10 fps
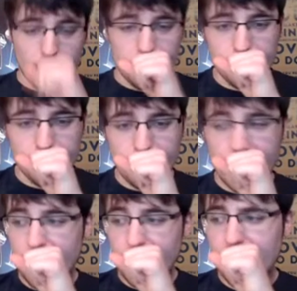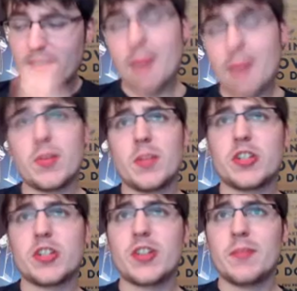that pretty much
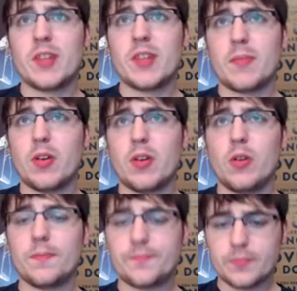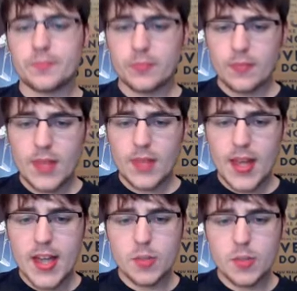sums up the whole
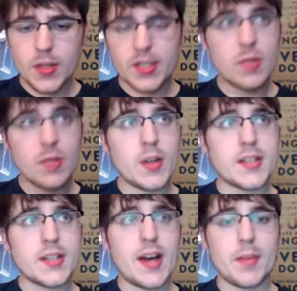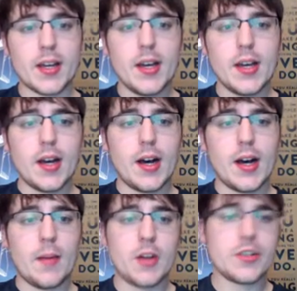H1Z1 topic.
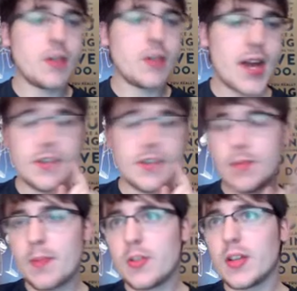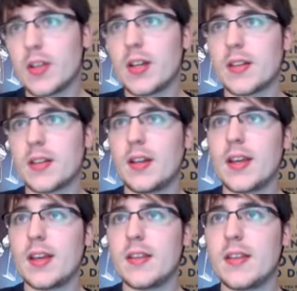Also, guys, remember you can click the link
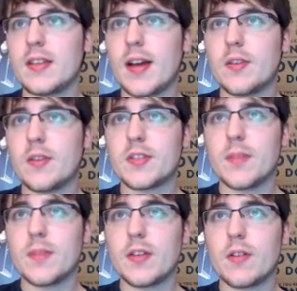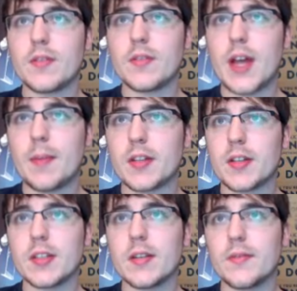in the title and submit your own topics
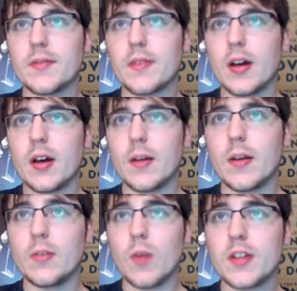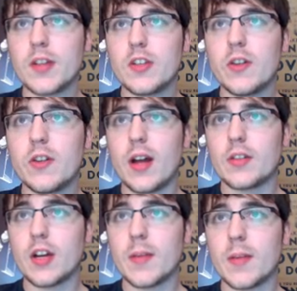if you want to, and I'll talk
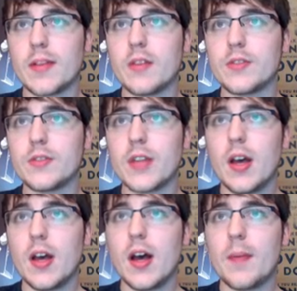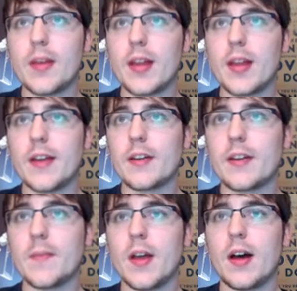about those a bit later.
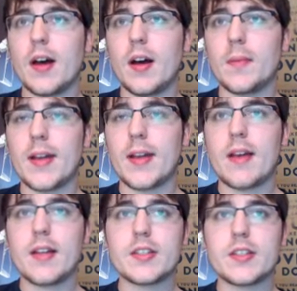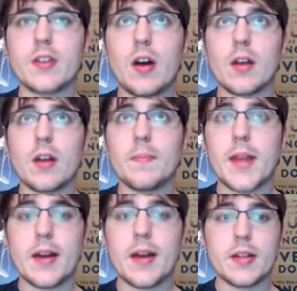But now let's talk
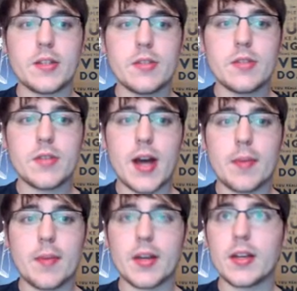about a new topic,